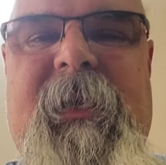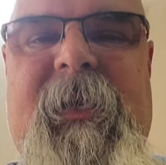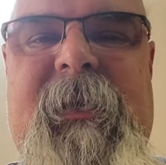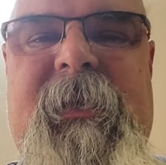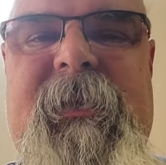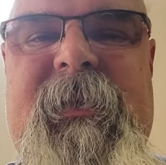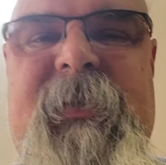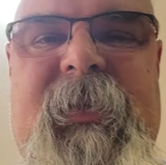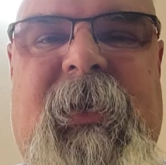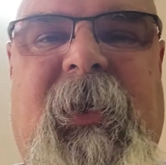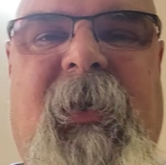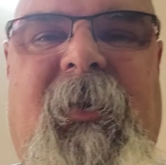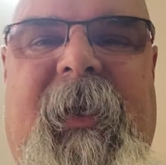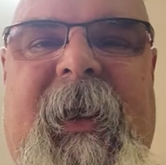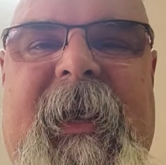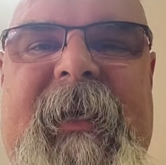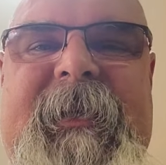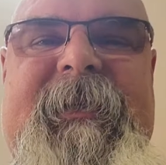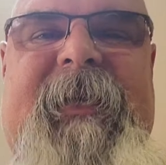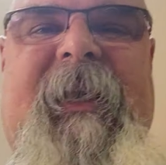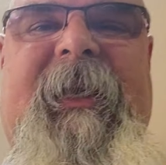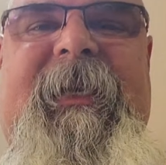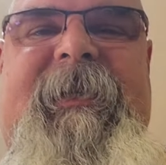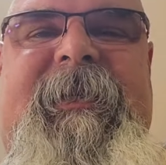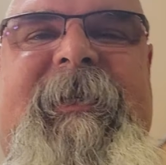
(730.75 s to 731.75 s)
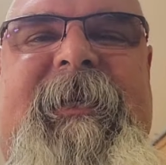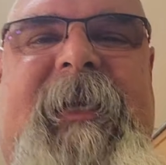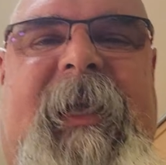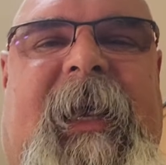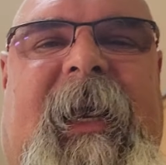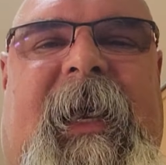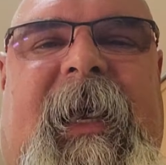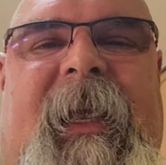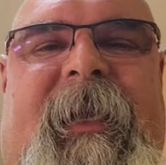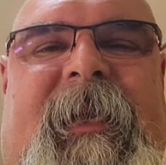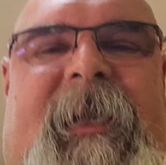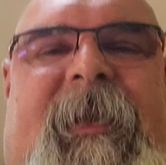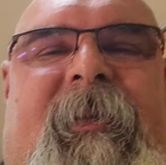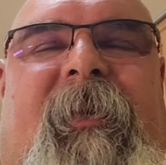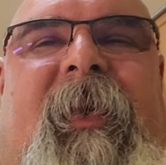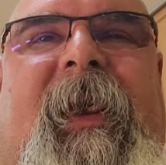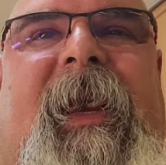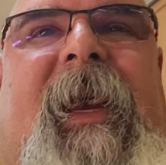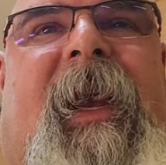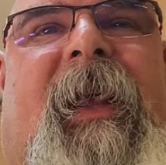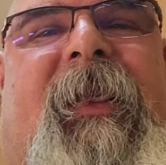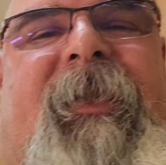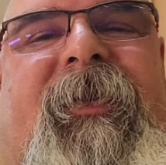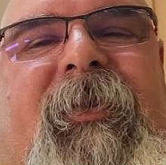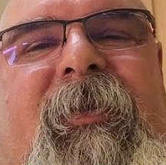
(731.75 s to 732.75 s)
So as I said, we
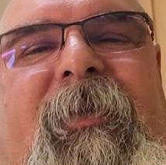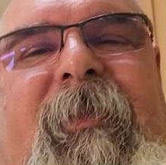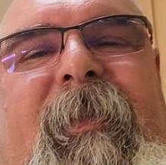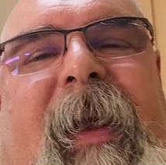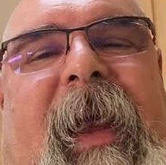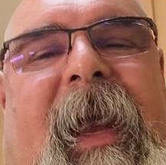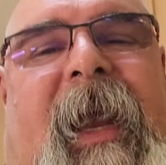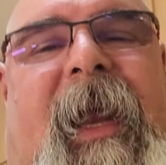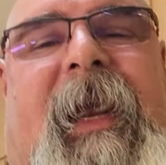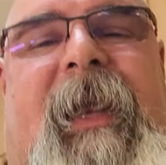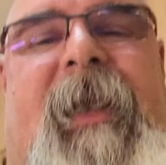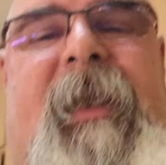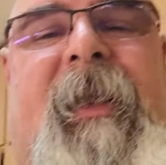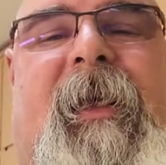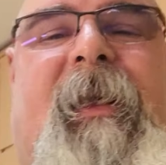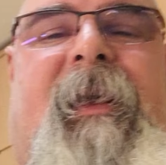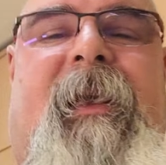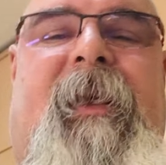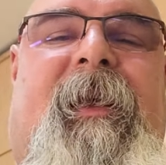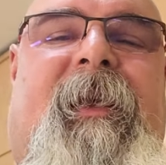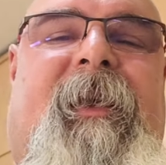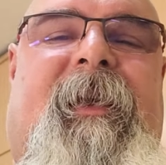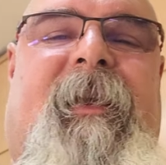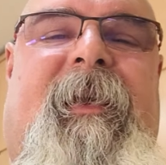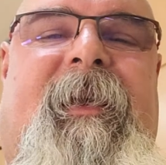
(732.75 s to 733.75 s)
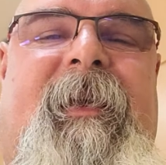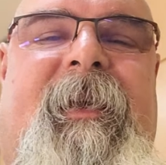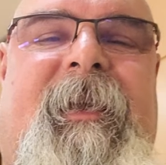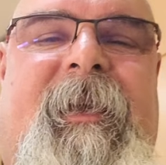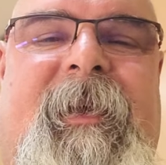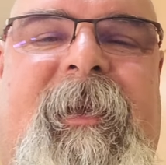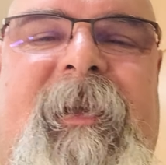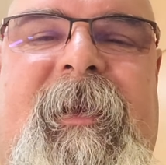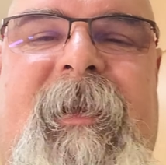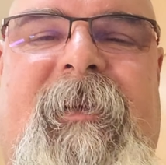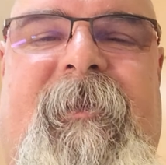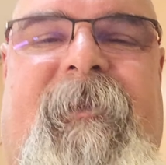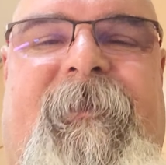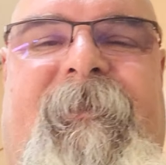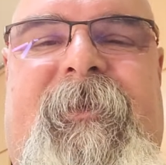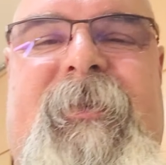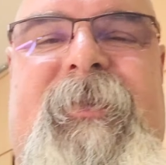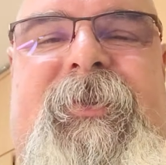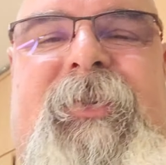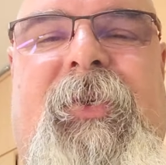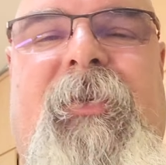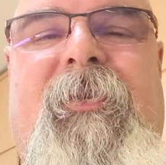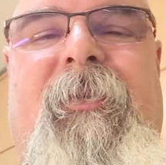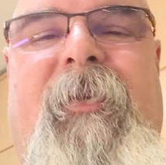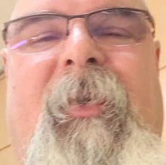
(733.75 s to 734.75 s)
get through Maine,
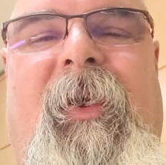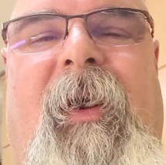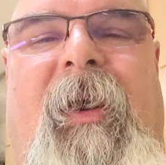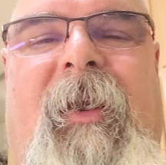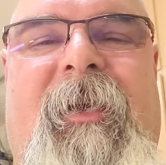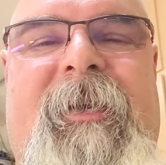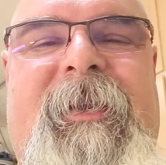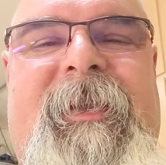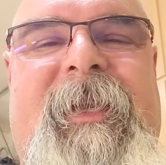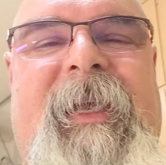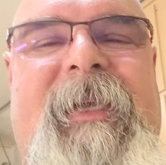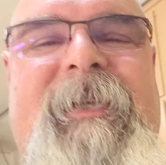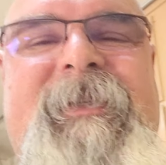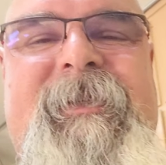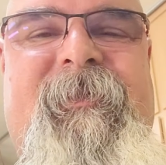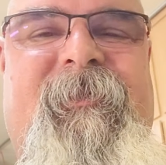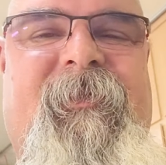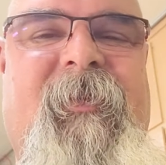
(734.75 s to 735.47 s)
2 hard days of